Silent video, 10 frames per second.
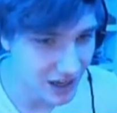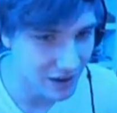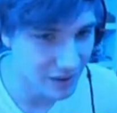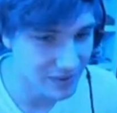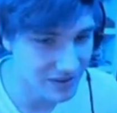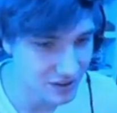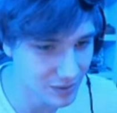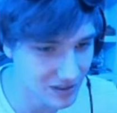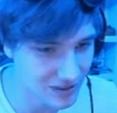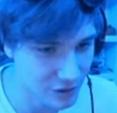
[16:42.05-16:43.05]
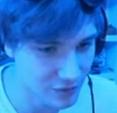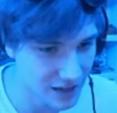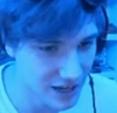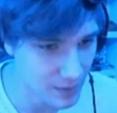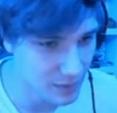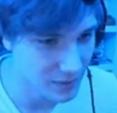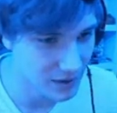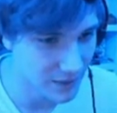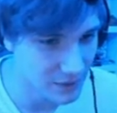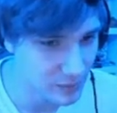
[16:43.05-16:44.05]
I, I, picked it up because I don't have a camera, but
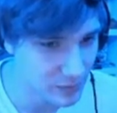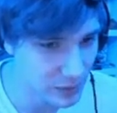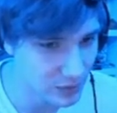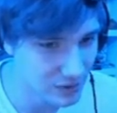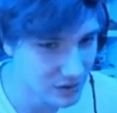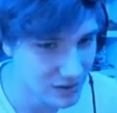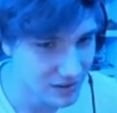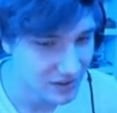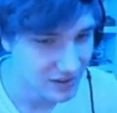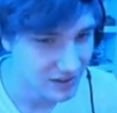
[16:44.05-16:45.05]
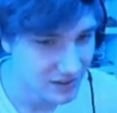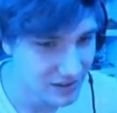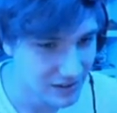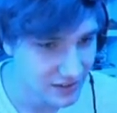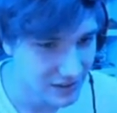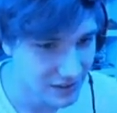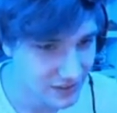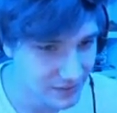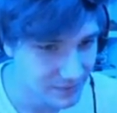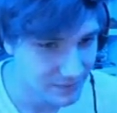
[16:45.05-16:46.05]
I found a bone. Hey, you